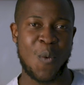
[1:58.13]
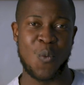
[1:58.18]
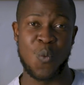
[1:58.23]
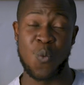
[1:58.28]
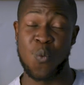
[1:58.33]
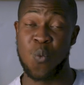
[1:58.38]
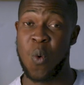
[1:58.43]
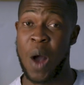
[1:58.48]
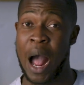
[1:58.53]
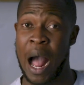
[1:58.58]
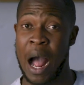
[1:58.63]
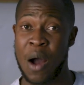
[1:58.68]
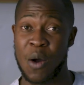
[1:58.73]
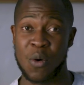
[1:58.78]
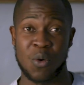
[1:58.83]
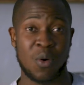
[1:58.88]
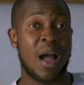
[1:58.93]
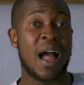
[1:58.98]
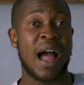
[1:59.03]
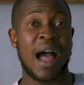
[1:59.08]

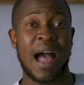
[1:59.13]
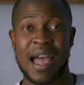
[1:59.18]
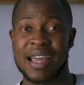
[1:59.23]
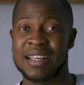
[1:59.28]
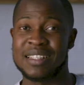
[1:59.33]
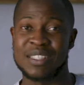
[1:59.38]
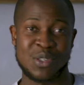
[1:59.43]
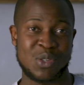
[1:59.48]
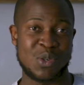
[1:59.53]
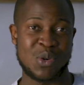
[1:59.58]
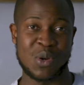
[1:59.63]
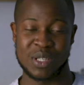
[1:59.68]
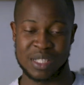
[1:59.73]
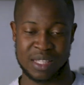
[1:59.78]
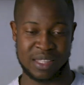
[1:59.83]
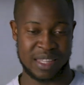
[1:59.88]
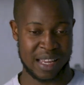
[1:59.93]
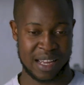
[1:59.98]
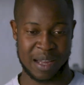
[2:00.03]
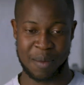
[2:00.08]
wow, I did not
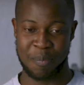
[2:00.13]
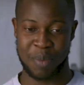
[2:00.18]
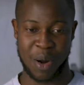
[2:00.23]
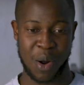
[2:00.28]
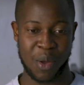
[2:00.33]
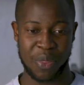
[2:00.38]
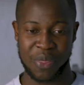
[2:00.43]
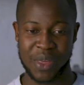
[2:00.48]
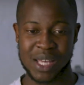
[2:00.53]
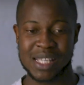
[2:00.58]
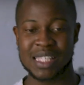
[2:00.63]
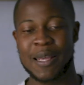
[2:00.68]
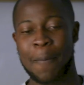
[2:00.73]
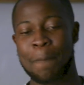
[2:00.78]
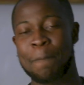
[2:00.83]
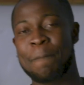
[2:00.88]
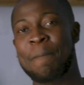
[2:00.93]
think about this.